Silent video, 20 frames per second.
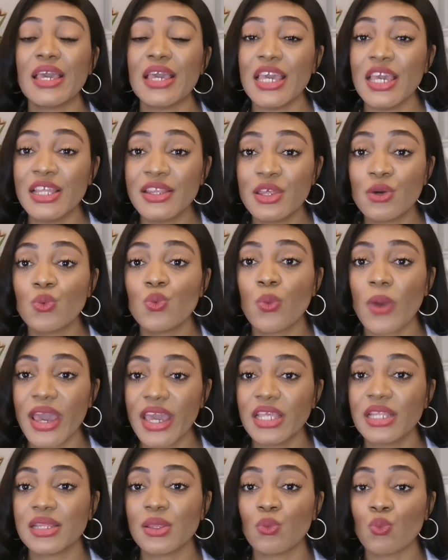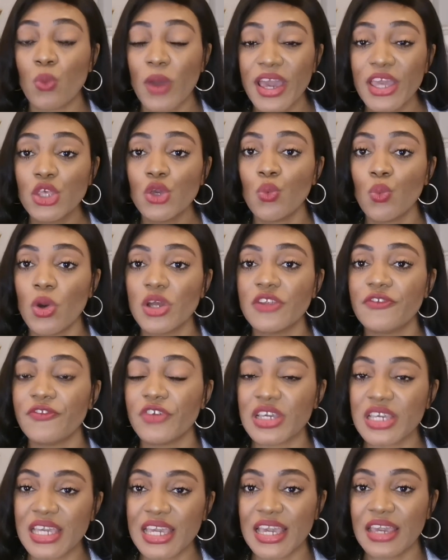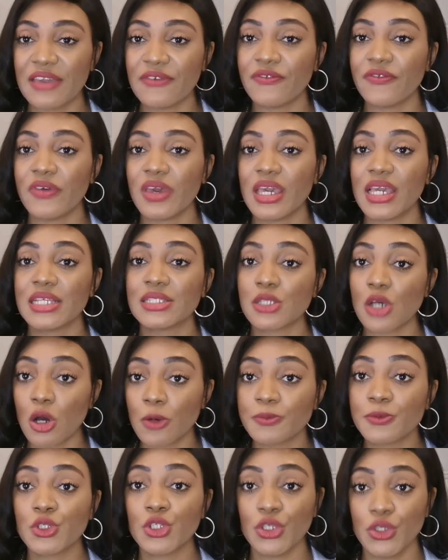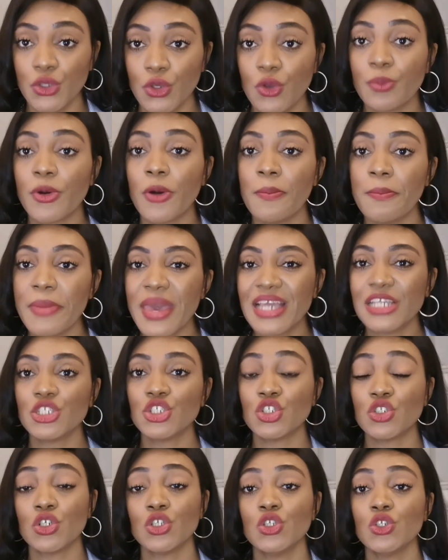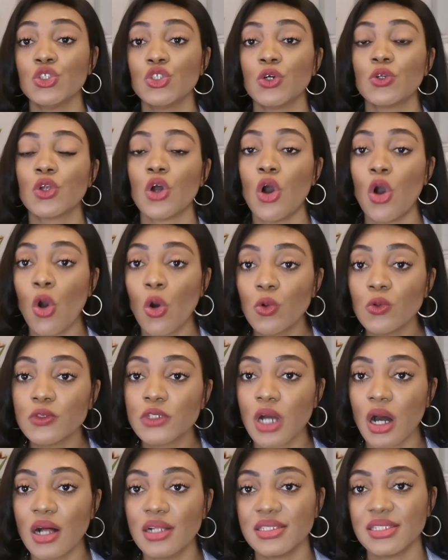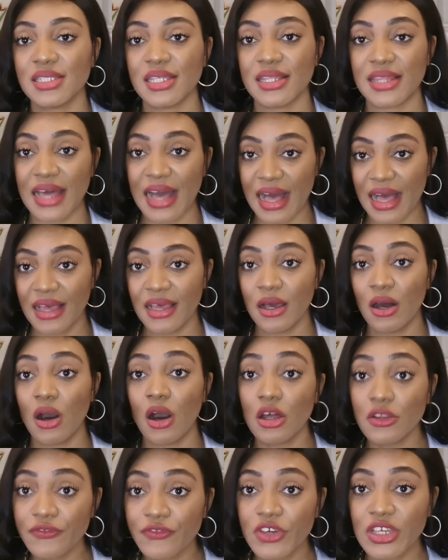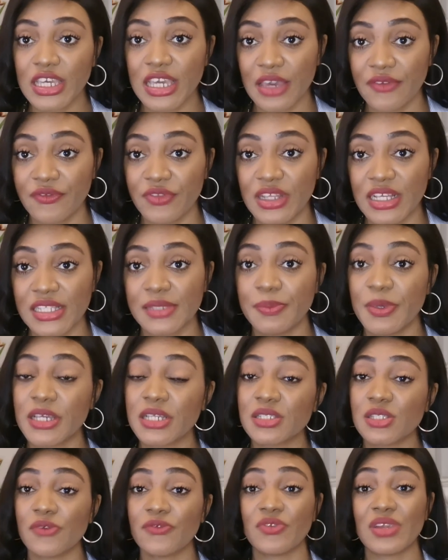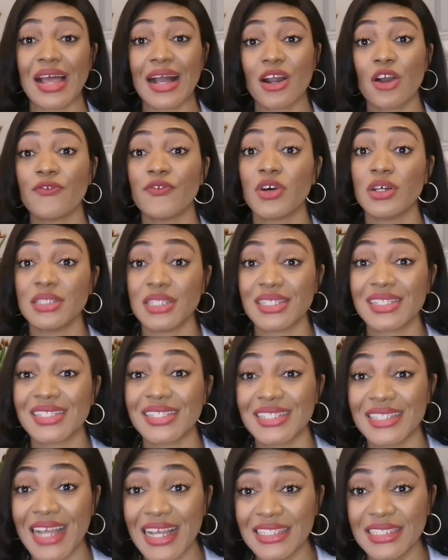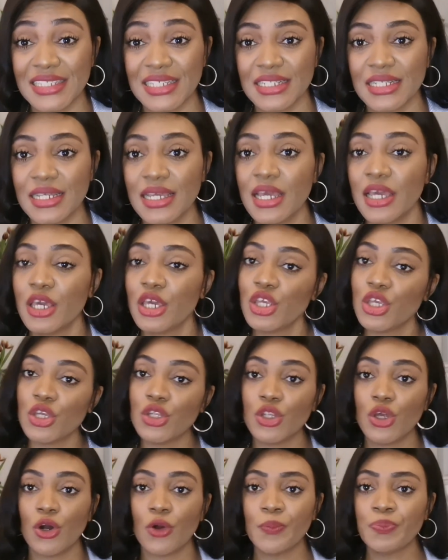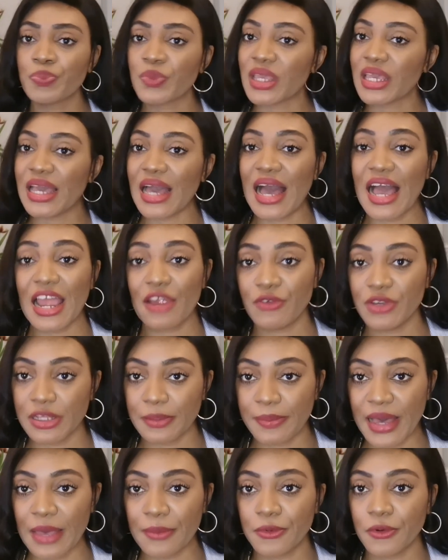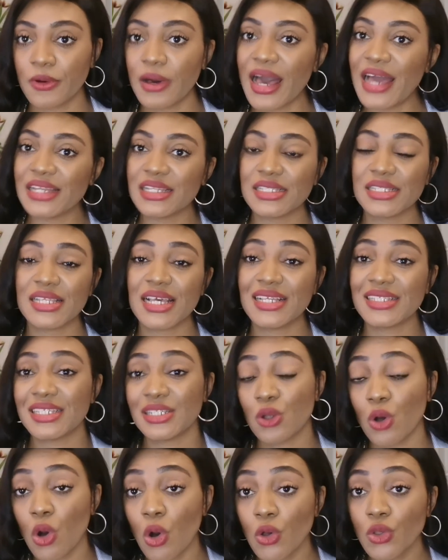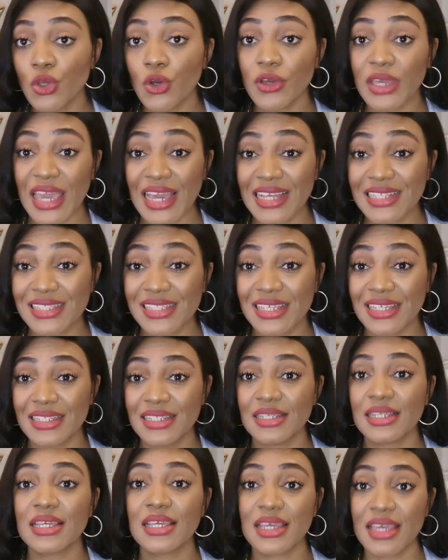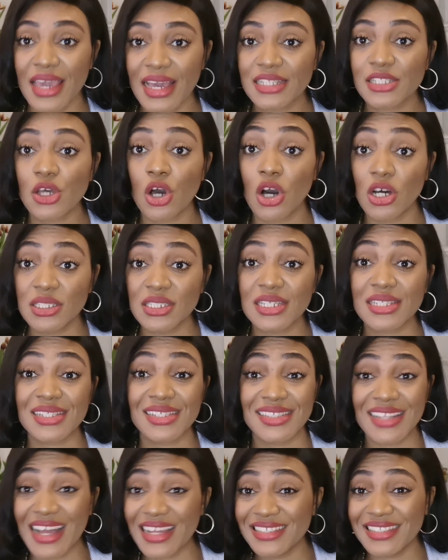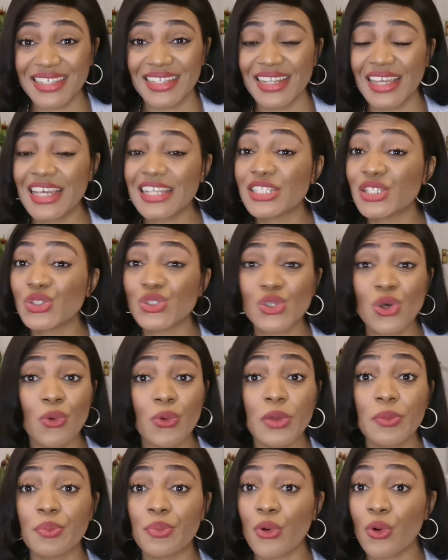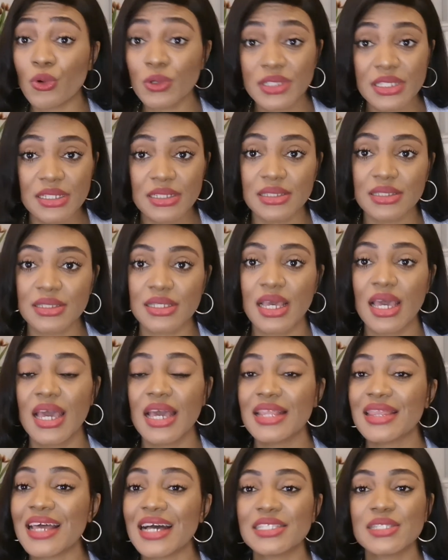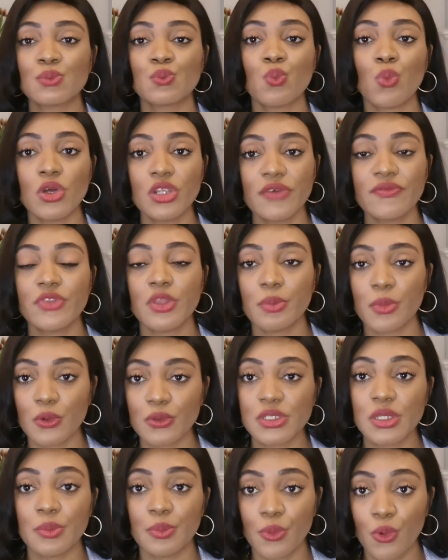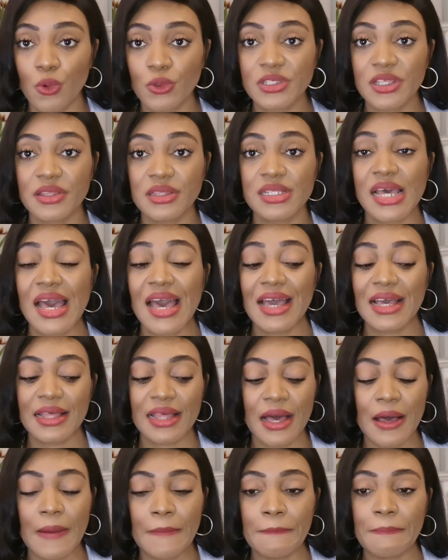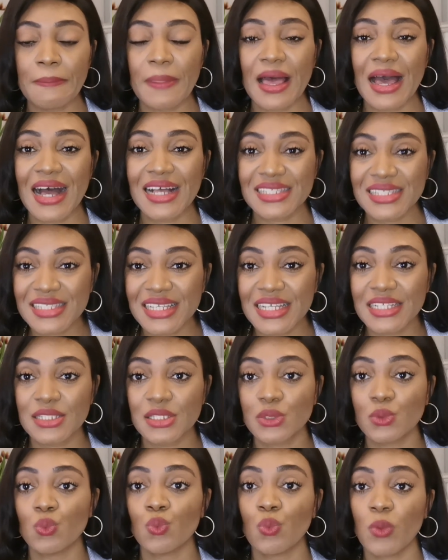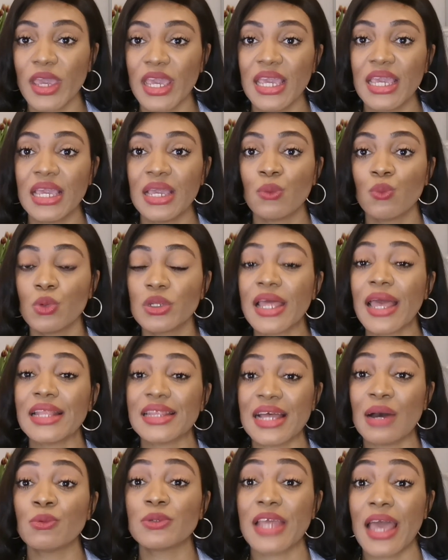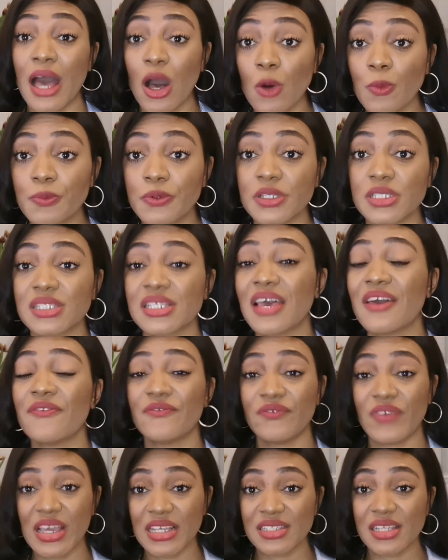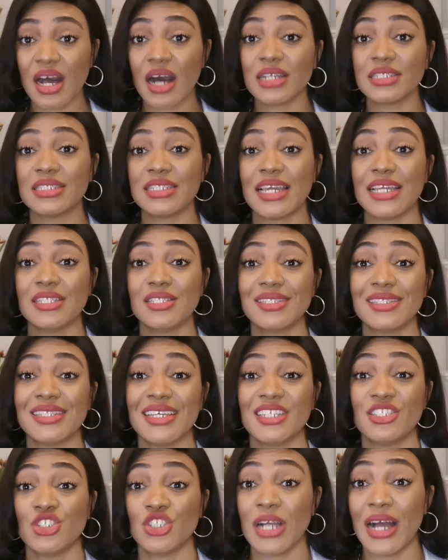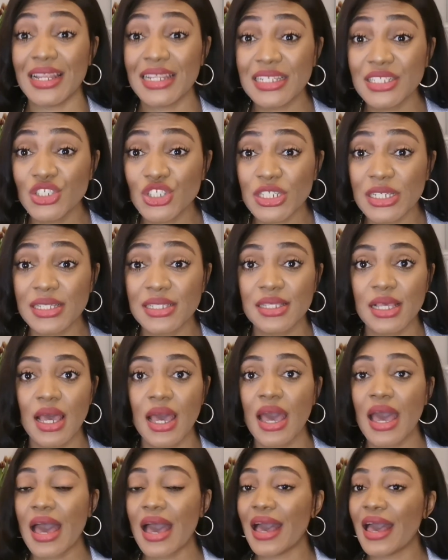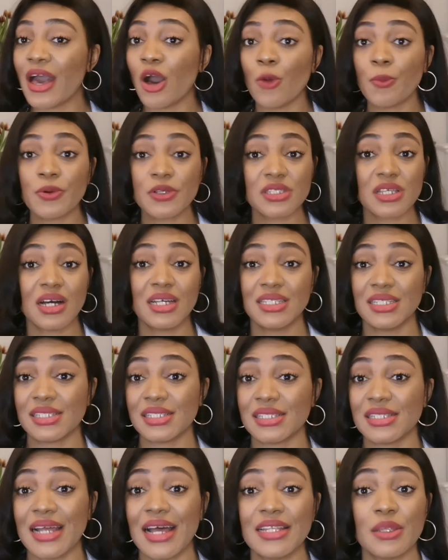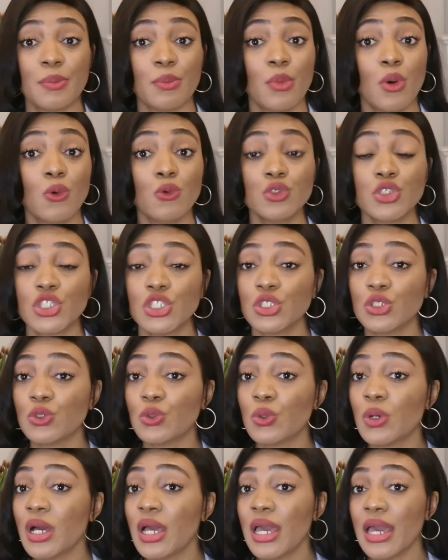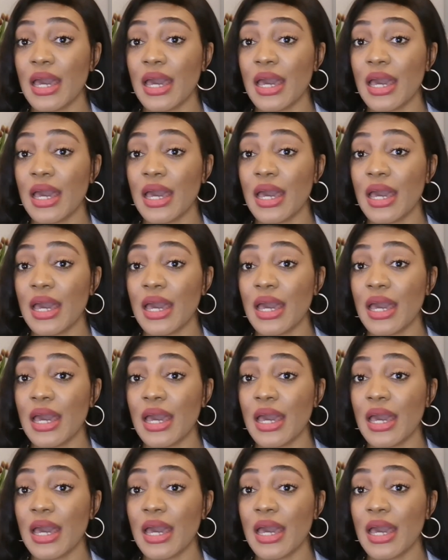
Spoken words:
Either way, the way you want to forgive is up to you, but make sure you don't hold on to that unforgiveness because of lack of understanding. I read the Bible and it says, in all you're getting, get understanding. It's so important. That's one of the most important assets that would help us face our day-to-day challenges, help us understand emotional